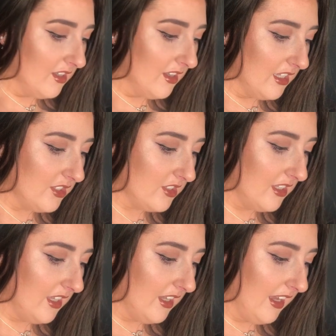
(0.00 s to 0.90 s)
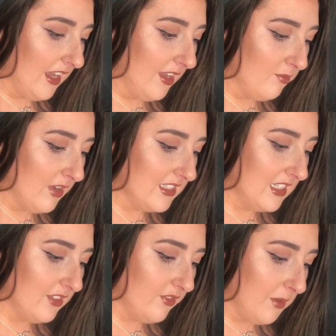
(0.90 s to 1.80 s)
Literally, like, I am
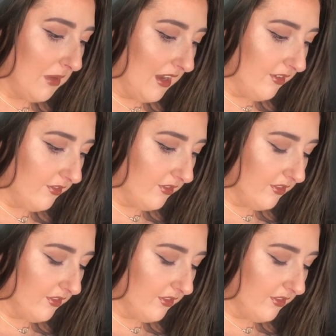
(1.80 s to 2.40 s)
ready for a bath.